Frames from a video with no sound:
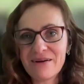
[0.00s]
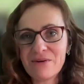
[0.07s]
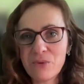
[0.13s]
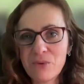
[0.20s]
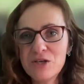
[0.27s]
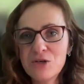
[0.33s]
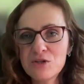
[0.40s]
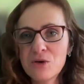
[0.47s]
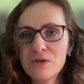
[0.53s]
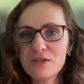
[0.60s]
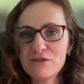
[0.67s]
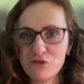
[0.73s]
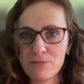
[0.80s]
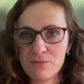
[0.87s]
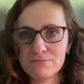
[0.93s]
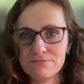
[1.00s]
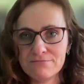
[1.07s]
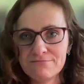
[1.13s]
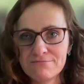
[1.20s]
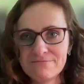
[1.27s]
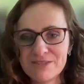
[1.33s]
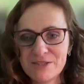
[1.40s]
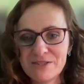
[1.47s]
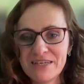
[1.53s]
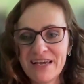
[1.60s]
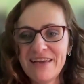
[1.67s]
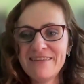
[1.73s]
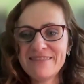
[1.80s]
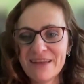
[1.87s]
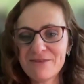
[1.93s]
where you know it from.
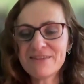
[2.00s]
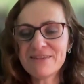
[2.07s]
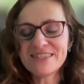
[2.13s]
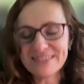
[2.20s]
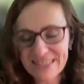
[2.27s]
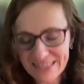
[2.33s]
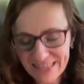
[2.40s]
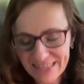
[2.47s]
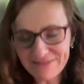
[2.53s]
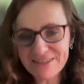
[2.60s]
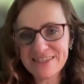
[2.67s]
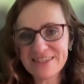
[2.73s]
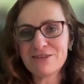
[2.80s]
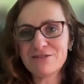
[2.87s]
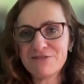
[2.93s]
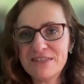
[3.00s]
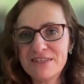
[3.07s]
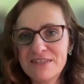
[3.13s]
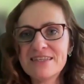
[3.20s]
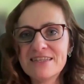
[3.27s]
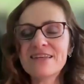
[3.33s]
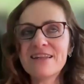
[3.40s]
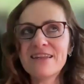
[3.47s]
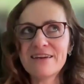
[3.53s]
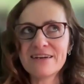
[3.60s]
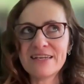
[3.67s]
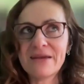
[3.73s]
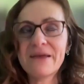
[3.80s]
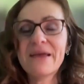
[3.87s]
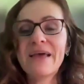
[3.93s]
Okay, now that's the evidence of incidental
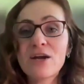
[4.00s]
learning.